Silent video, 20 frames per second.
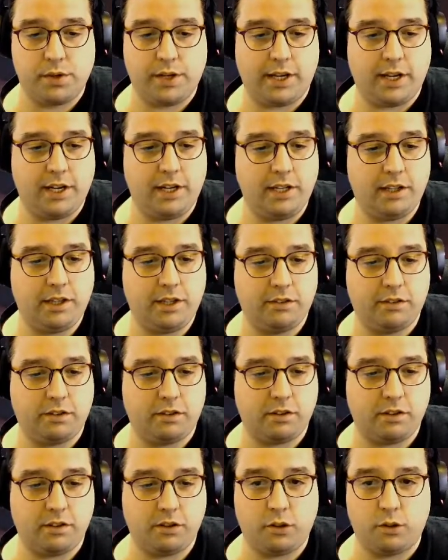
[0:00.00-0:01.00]
Hitting these
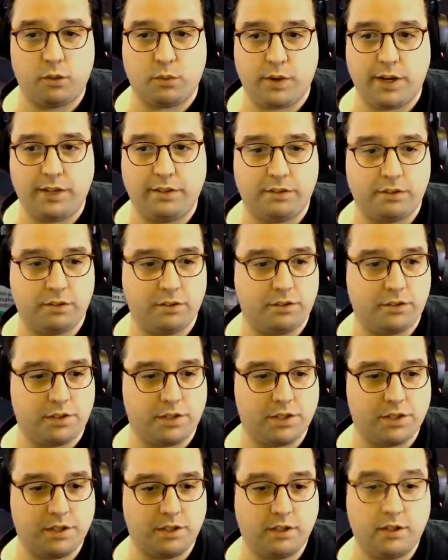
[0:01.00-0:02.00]
Grazers